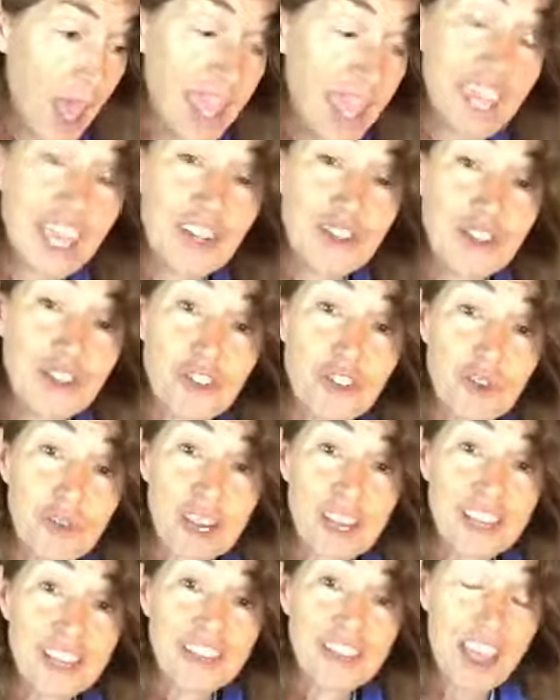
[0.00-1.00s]
it
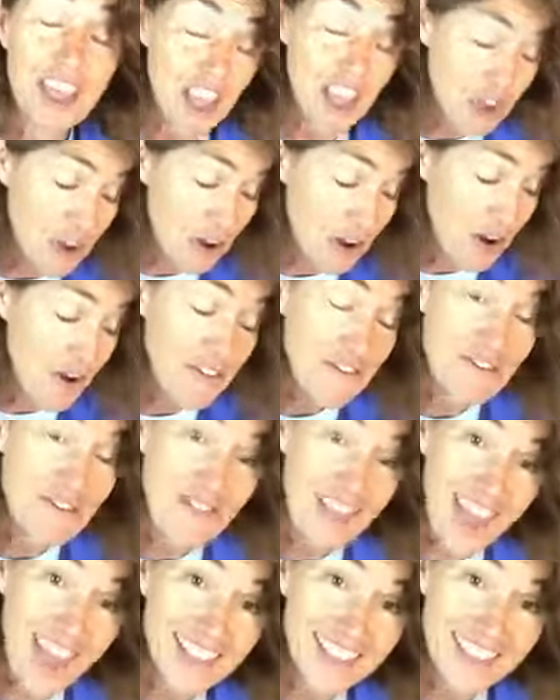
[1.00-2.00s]
shrinks your
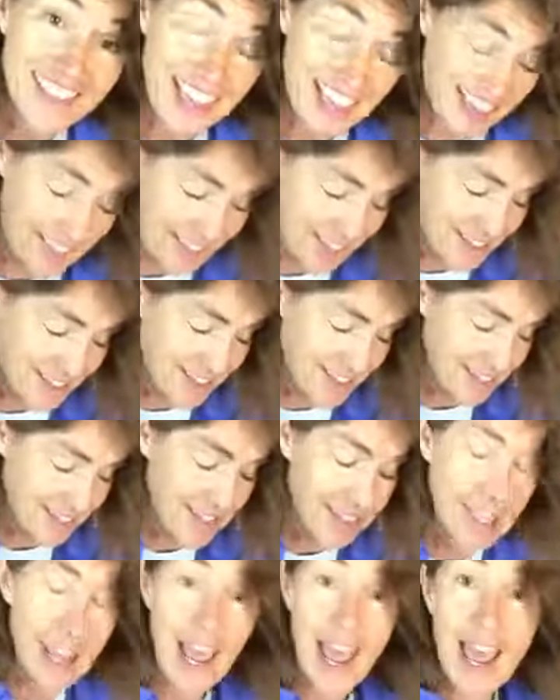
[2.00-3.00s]
fat cells.
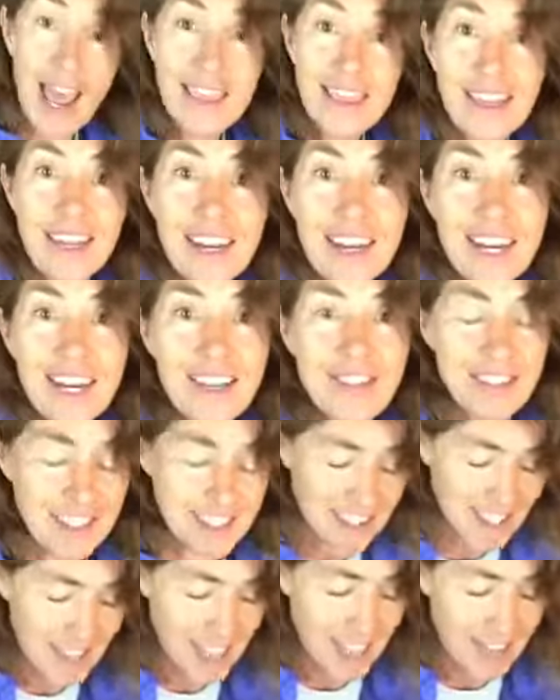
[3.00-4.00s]
Not that any of
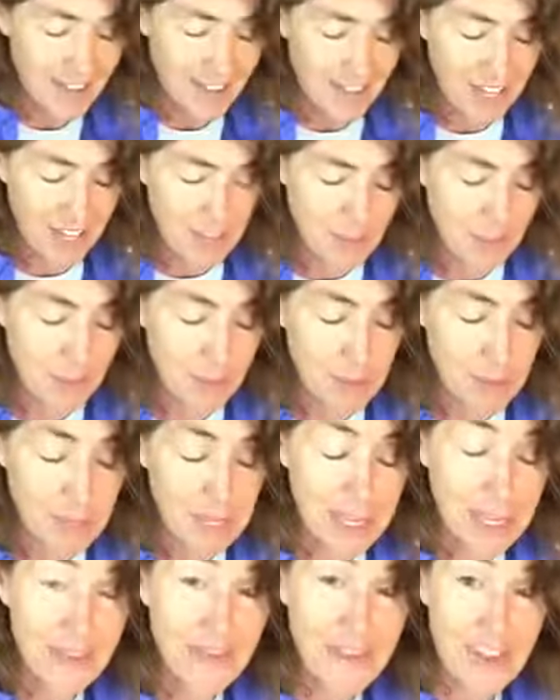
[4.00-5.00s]
us have like really
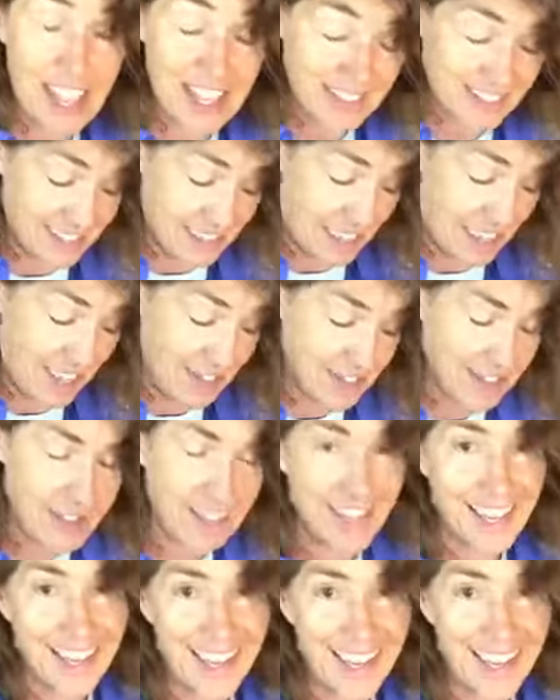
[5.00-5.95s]
big fat cells,